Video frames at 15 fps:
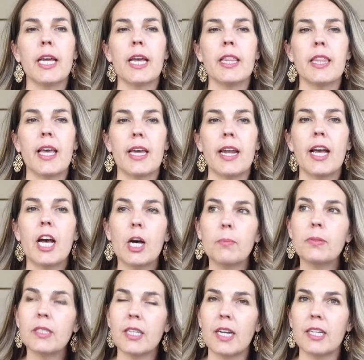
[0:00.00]
that
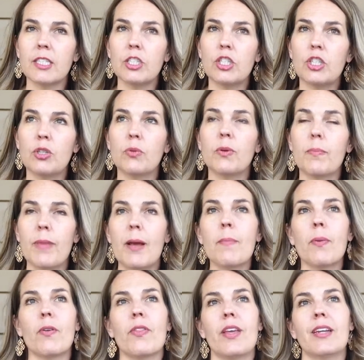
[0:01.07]
helps us to
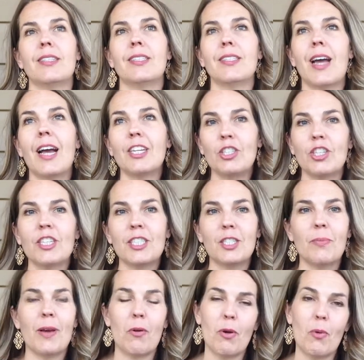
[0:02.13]
remember that it's not just
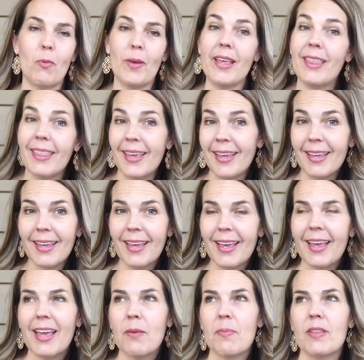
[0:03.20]
about what we think,
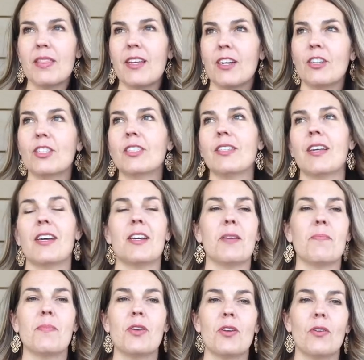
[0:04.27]
but there's
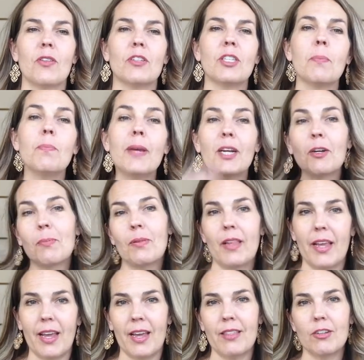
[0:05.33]
a bigger
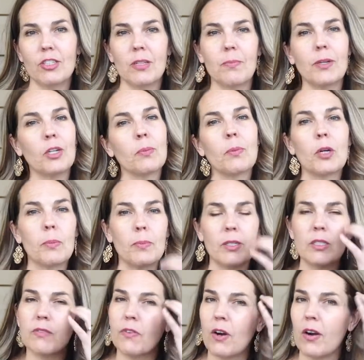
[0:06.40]
plan, there's a bigger
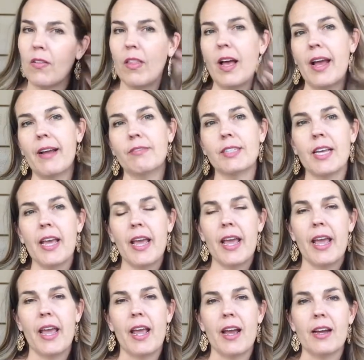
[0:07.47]
purpose for our lives,
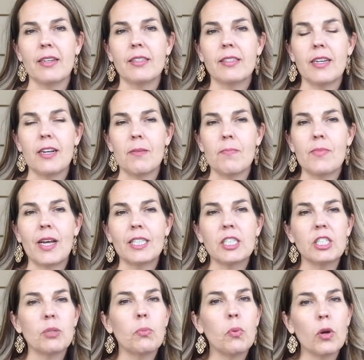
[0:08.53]
and
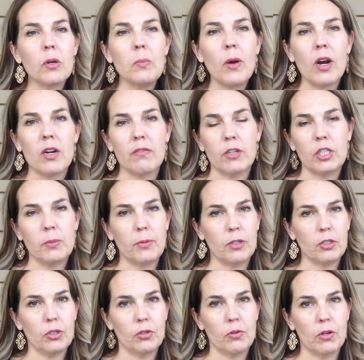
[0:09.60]
that's an important part of our
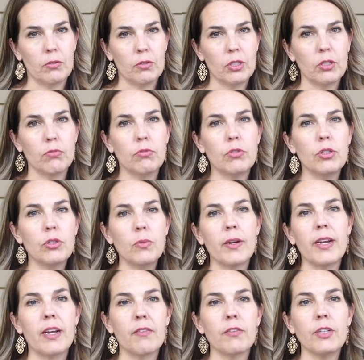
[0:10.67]
spiritual growth. So do
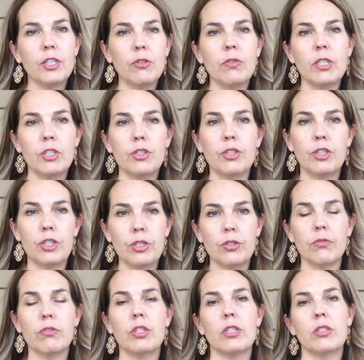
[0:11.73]
whatever you need to
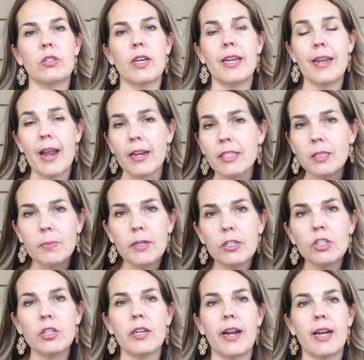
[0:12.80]
do to connect
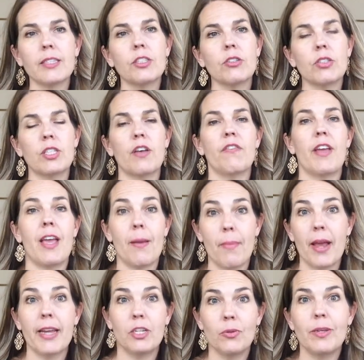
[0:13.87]
spiritually and ask yourself, am
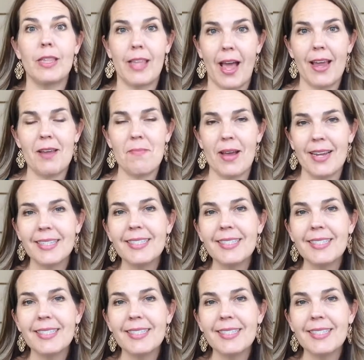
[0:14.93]
I doing that? Am I